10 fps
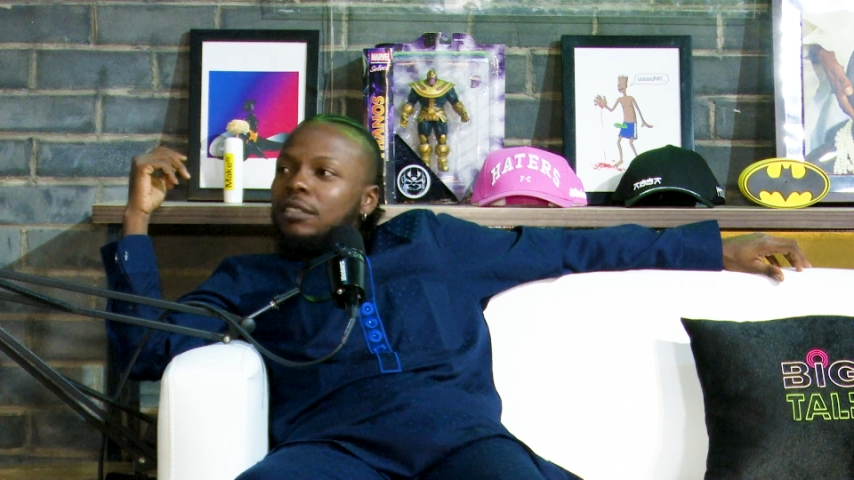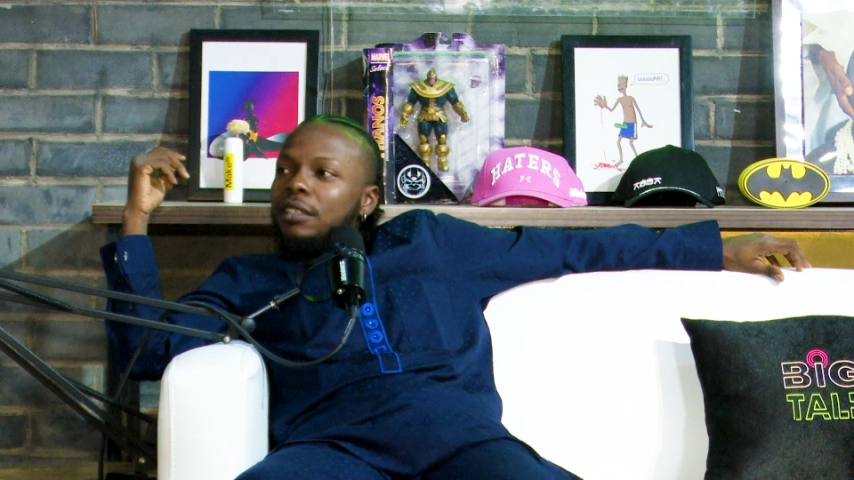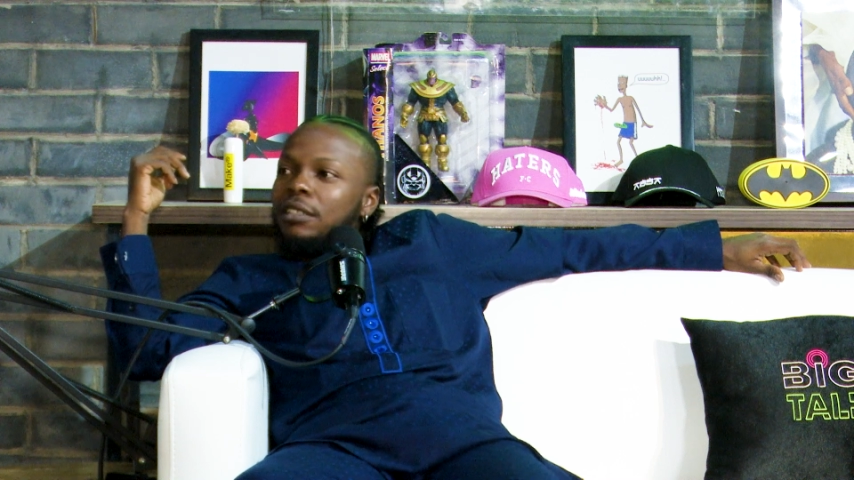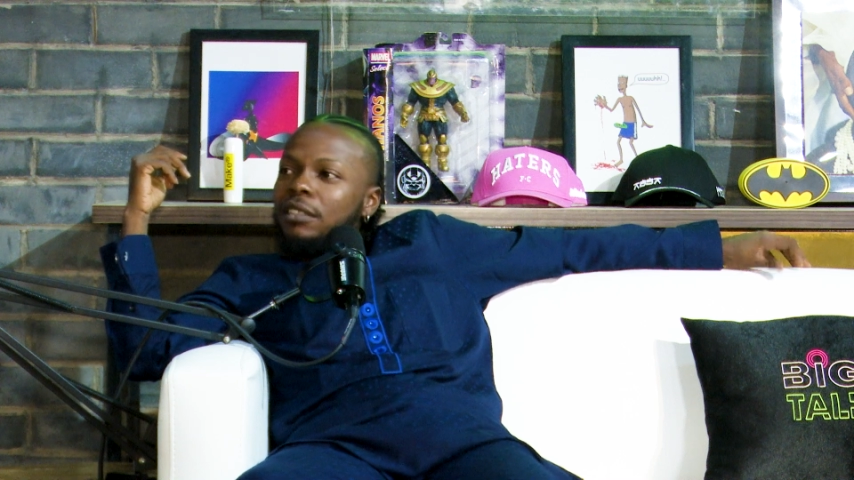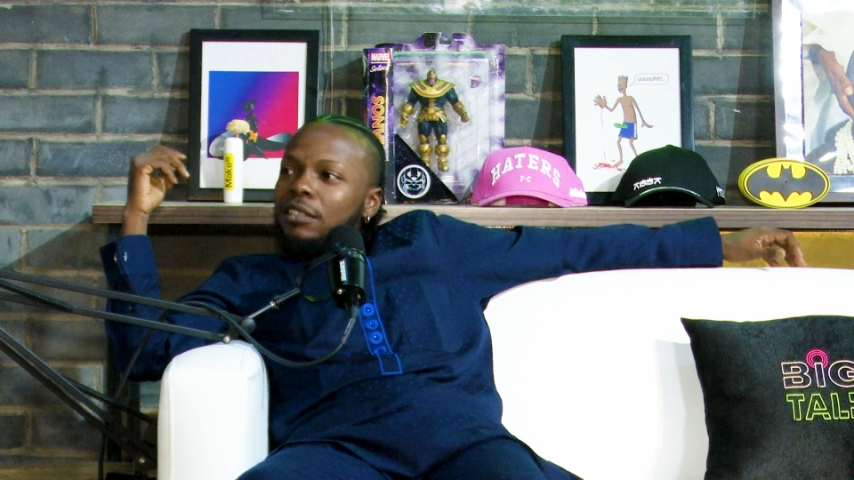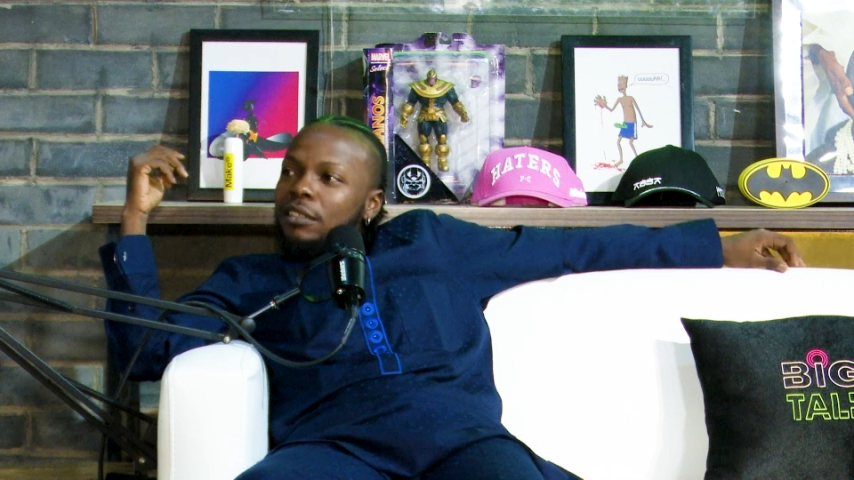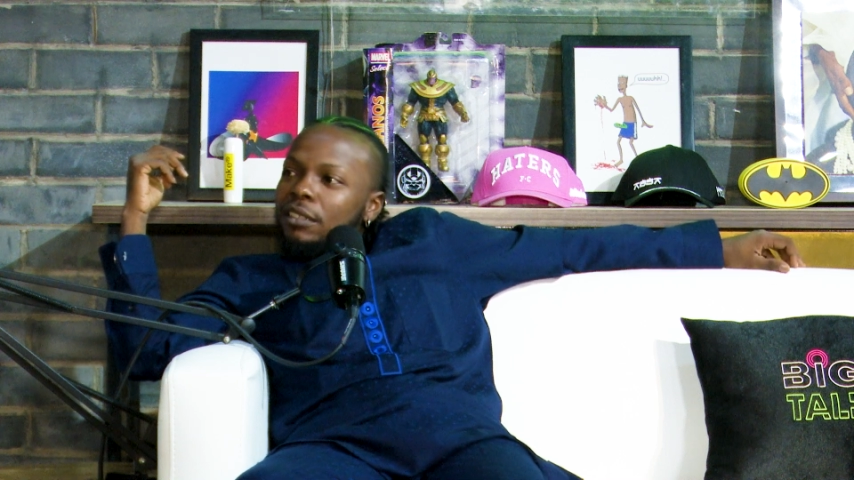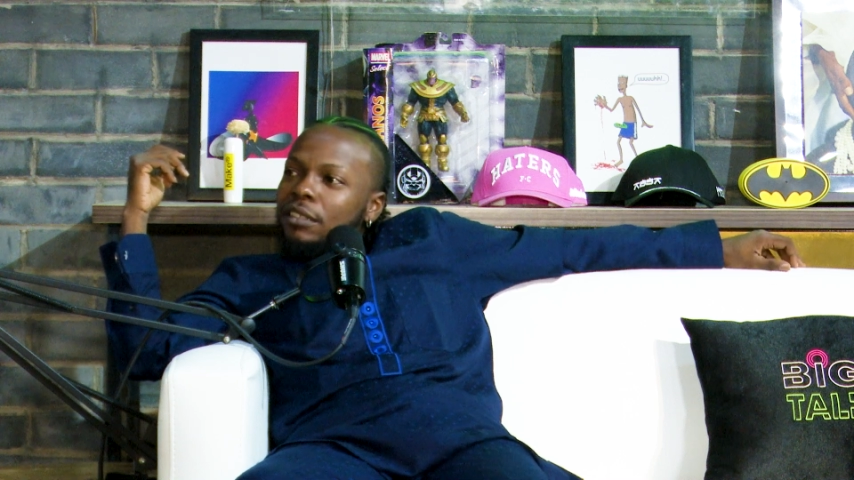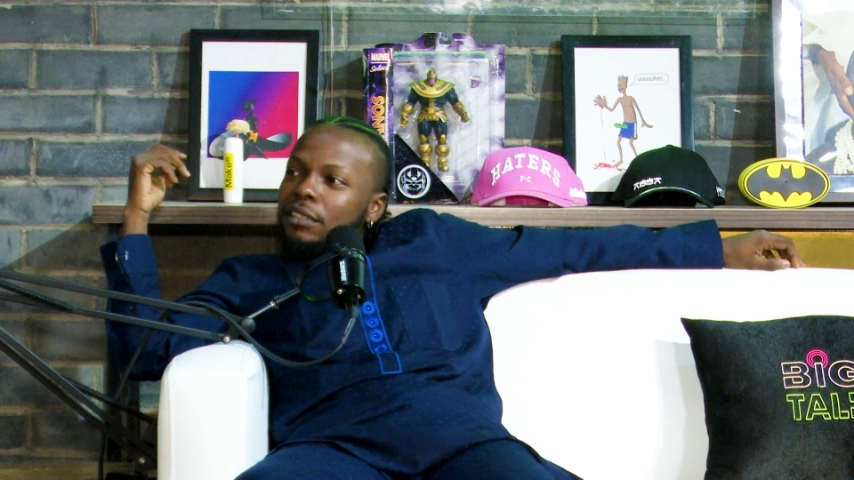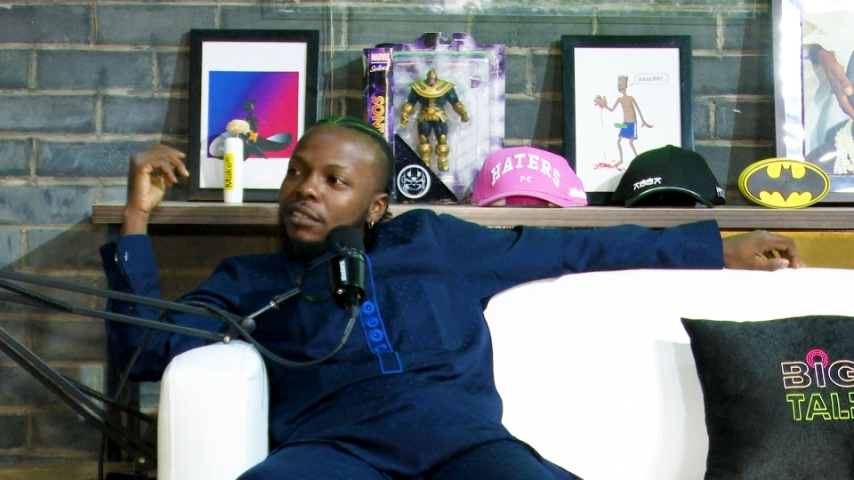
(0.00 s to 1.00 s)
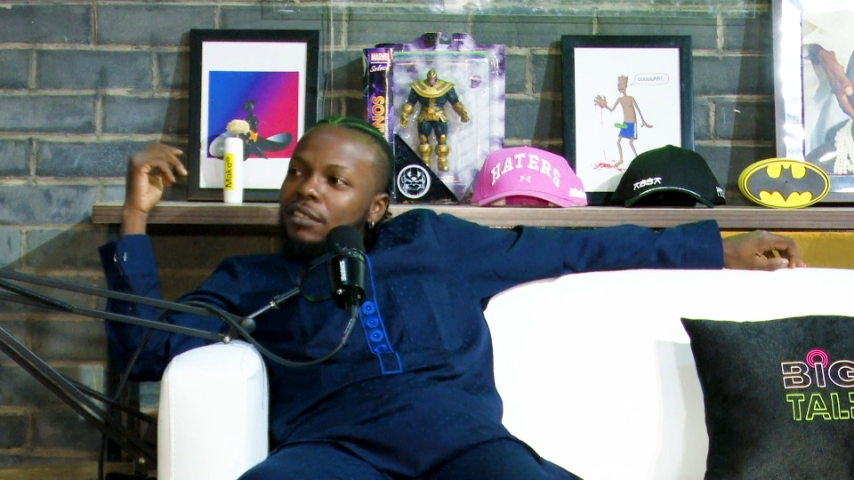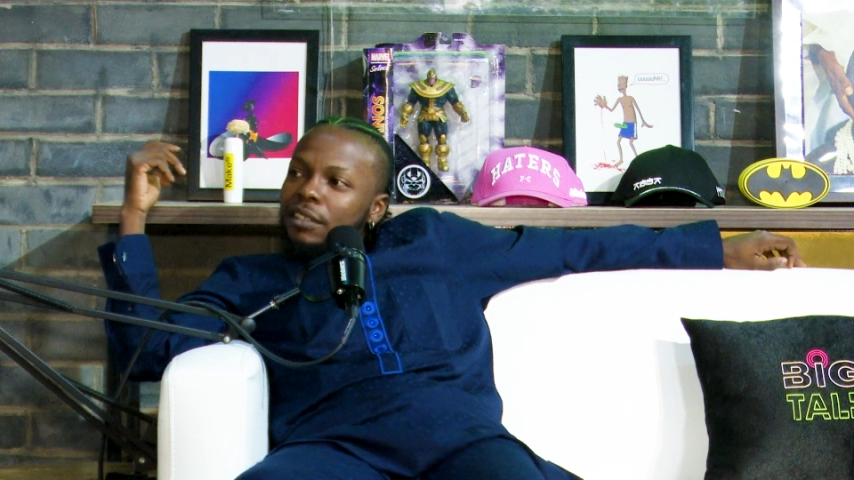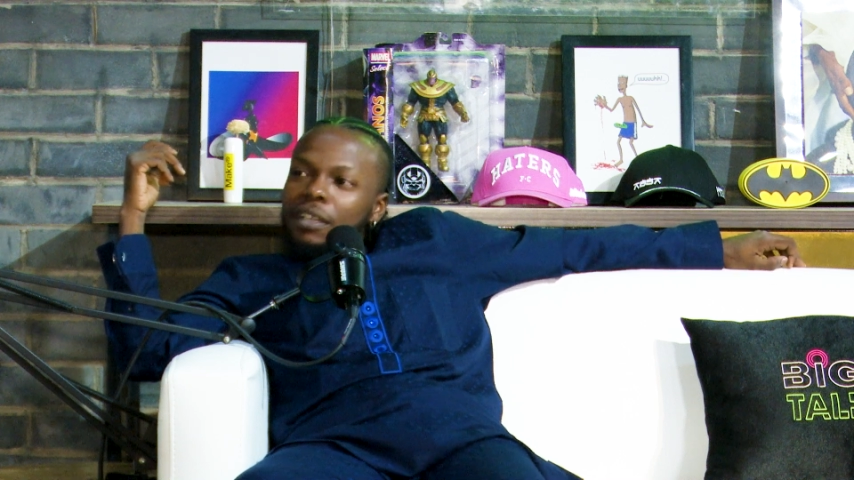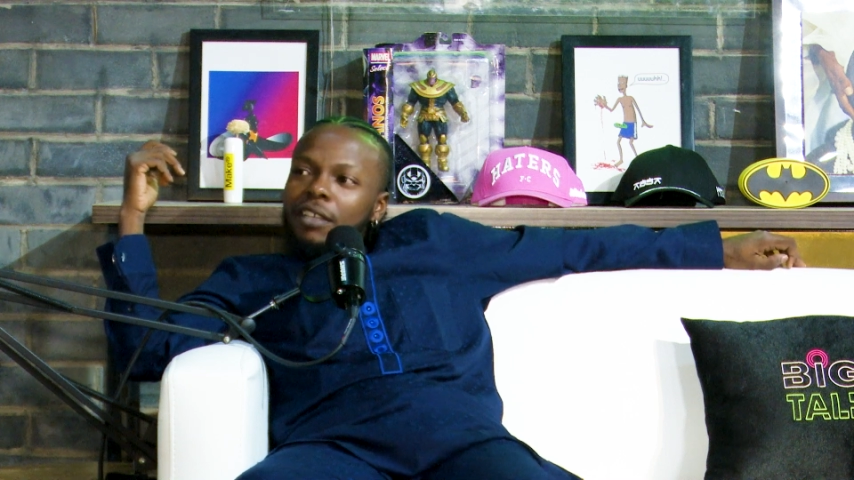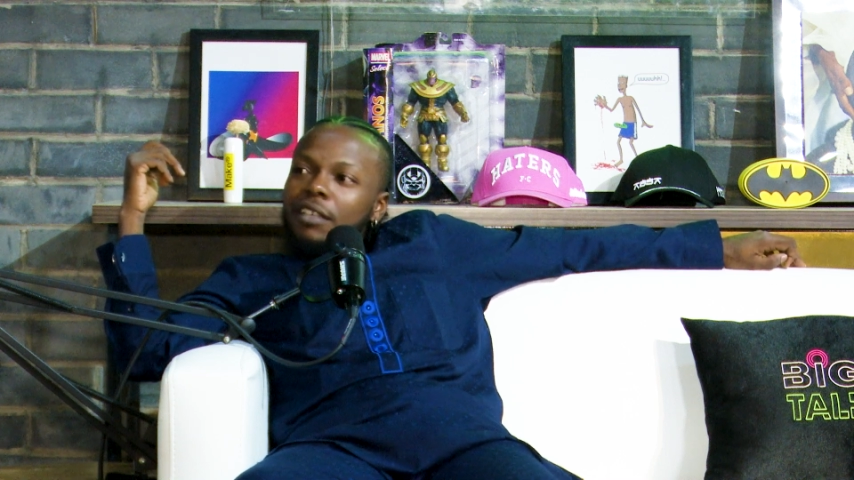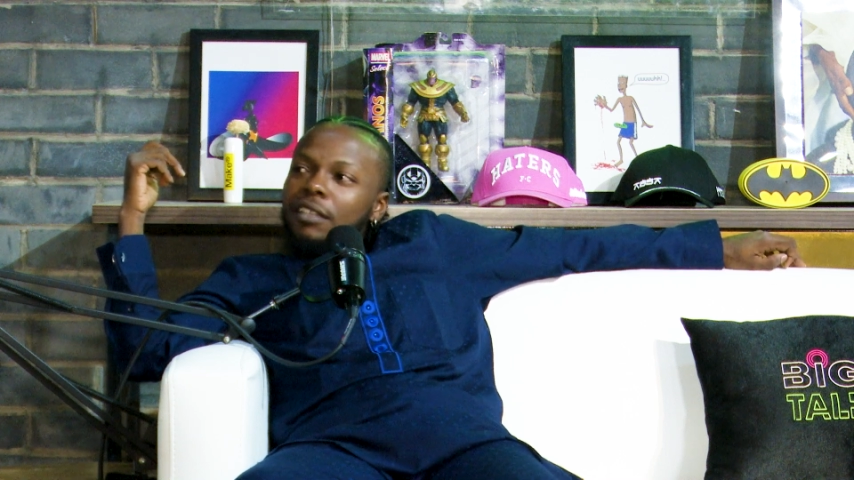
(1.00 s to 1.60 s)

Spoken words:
nigga. Yeah.